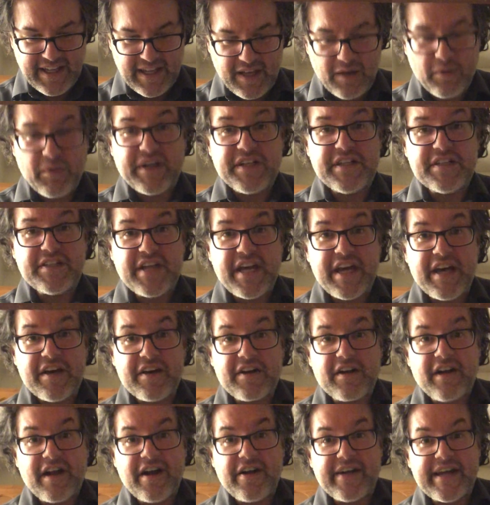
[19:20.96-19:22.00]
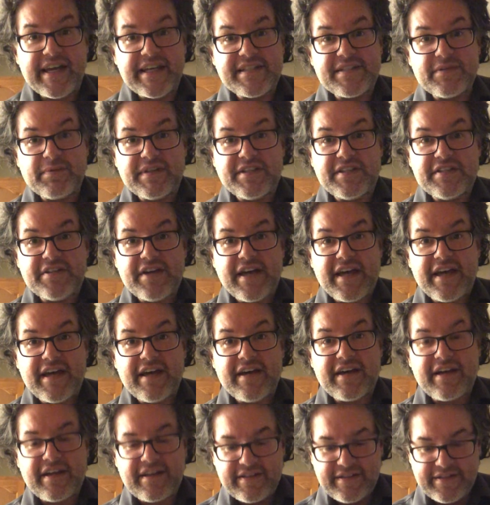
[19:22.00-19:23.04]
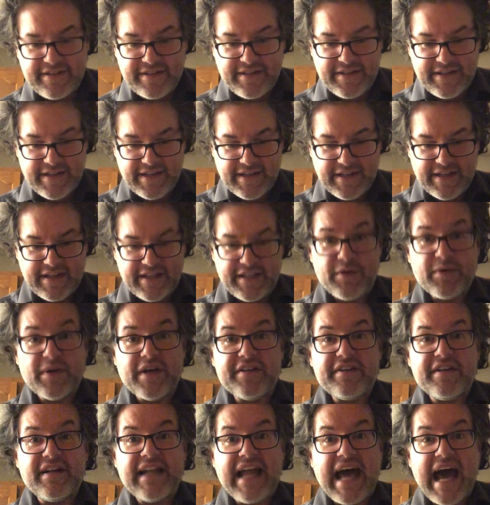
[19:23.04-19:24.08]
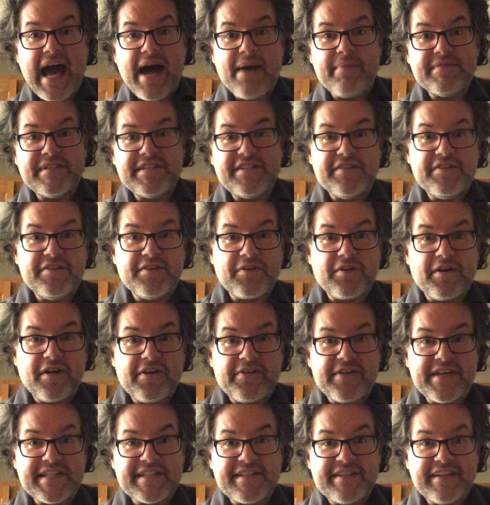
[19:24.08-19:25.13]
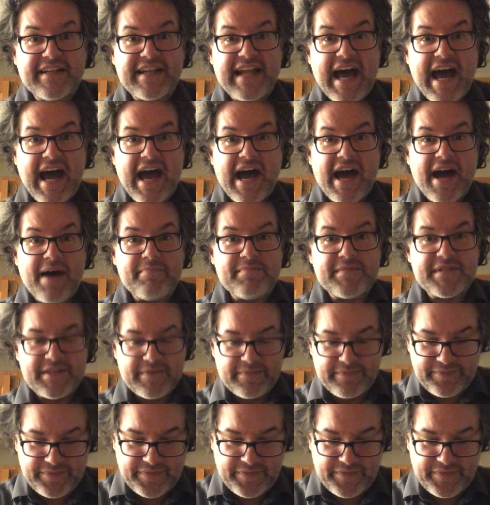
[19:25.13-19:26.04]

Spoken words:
What did you hear, Clarice? What did you hear? You heard the lambs, didn't you, Clarice? The lambs.